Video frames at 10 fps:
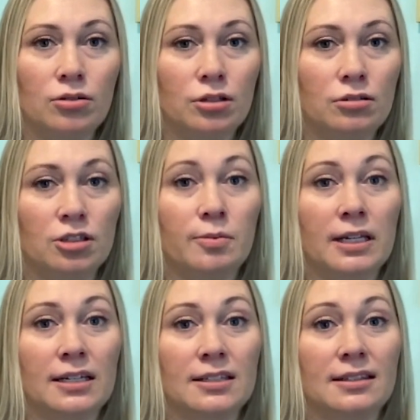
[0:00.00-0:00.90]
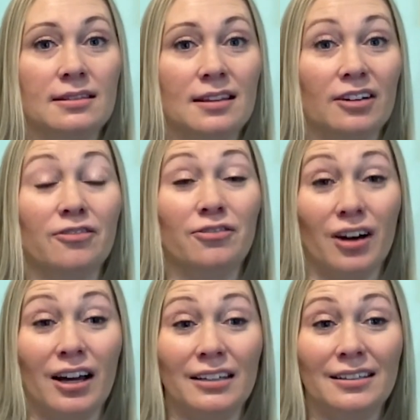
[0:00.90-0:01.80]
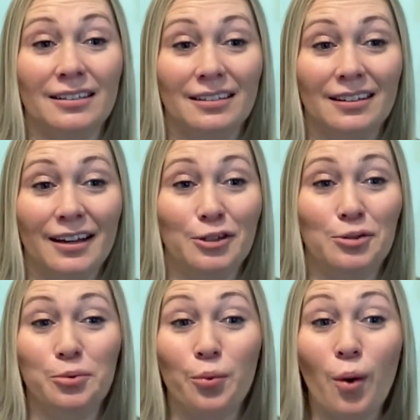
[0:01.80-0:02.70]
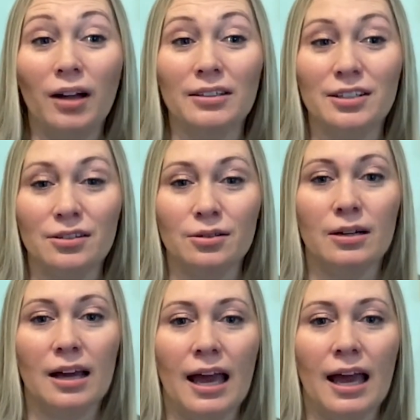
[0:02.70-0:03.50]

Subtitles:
to just because they're fun and you want to.